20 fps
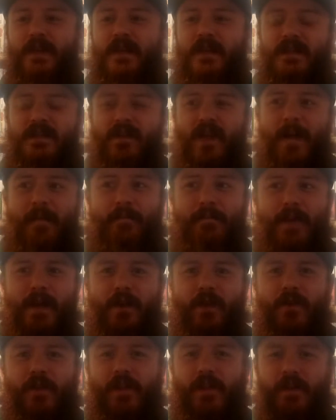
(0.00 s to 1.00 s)
It's a lot
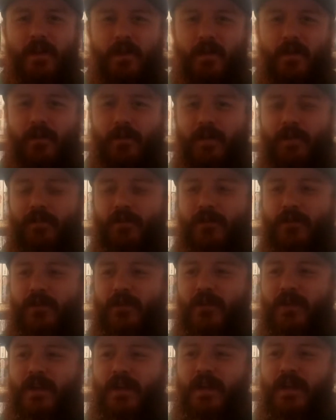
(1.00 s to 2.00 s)
bigger than the other
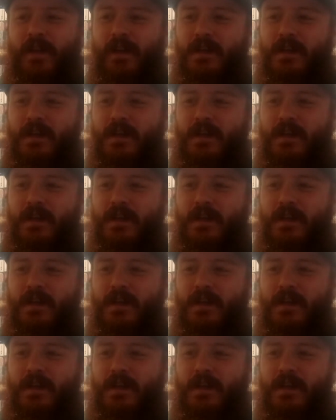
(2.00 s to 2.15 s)
levels, and